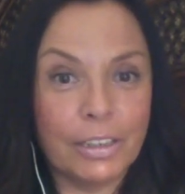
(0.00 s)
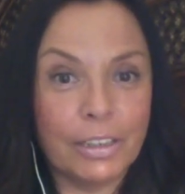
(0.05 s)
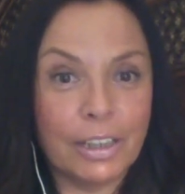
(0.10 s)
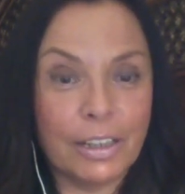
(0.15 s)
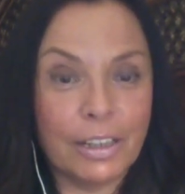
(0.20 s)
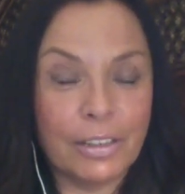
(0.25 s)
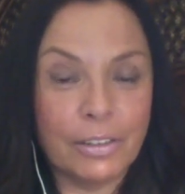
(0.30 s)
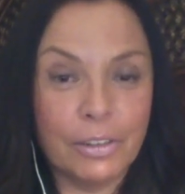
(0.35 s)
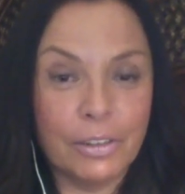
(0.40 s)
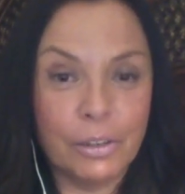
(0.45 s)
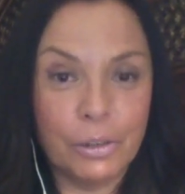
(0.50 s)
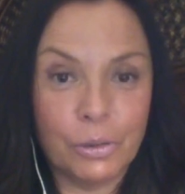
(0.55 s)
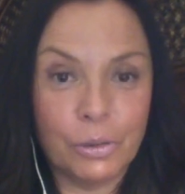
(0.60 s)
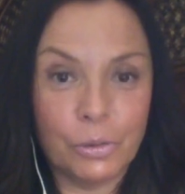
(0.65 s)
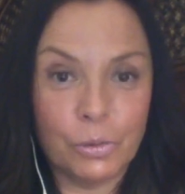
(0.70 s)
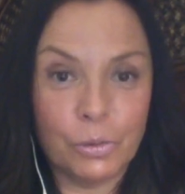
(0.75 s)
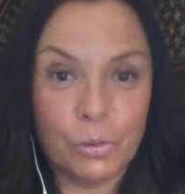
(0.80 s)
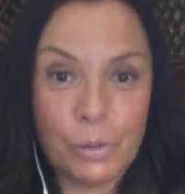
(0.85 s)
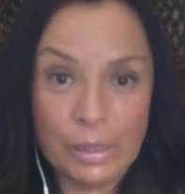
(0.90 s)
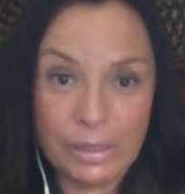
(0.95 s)
I don't know
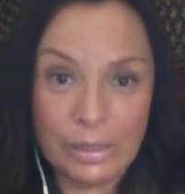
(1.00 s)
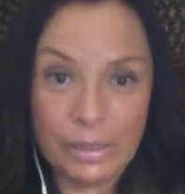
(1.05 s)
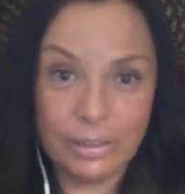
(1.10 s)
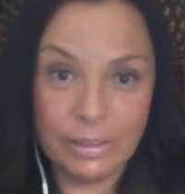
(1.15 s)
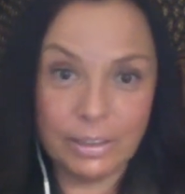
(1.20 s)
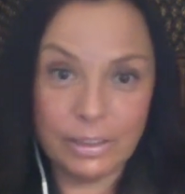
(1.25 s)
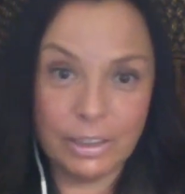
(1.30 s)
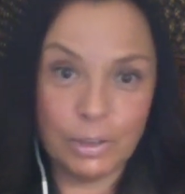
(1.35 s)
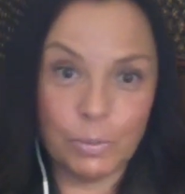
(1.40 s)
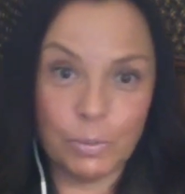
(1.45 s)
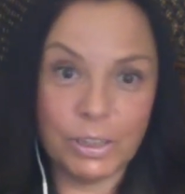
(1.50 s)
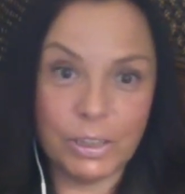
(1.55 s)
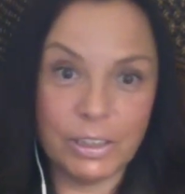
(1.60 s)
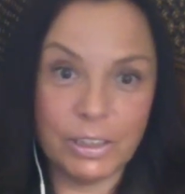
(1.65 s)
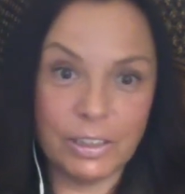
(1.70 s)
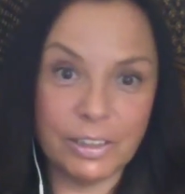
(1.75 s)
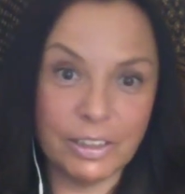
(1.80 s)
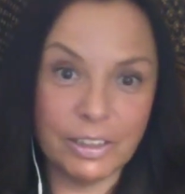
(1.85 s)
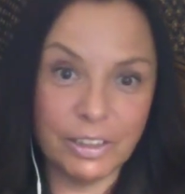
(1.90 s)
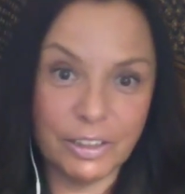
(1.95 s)
where is the spirit
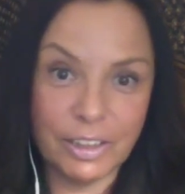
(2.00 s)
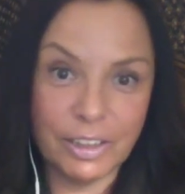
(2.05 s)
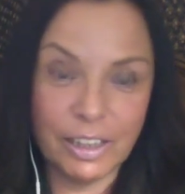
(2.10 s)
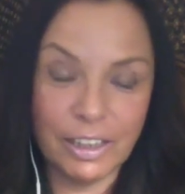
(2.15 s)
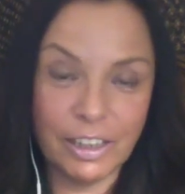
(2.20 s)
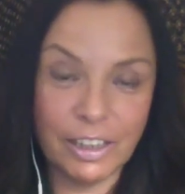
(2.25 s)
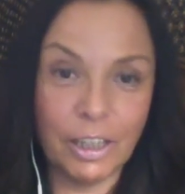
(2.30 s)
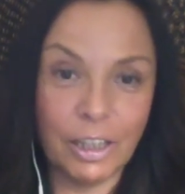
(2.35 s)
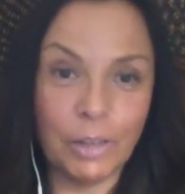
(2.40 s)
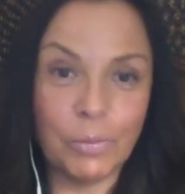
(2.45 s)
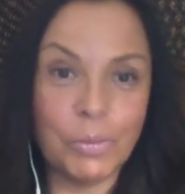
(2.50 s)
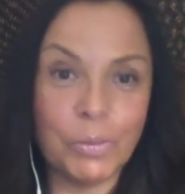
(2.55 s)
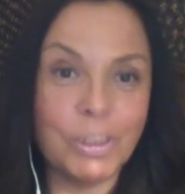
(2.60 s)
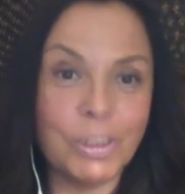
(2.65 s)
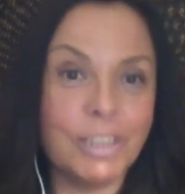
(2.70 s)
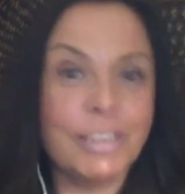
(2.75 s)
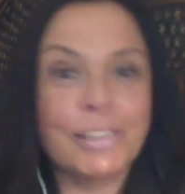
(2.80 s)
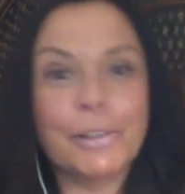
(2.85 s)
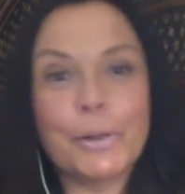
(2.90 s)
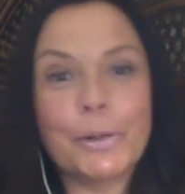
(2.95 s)
is taking me.
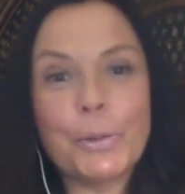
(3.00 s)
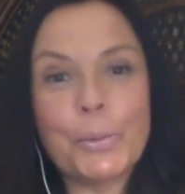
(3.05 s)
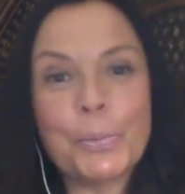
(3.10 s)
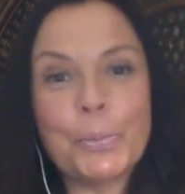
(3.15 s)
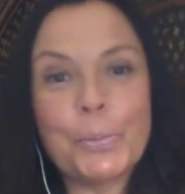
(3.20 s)
So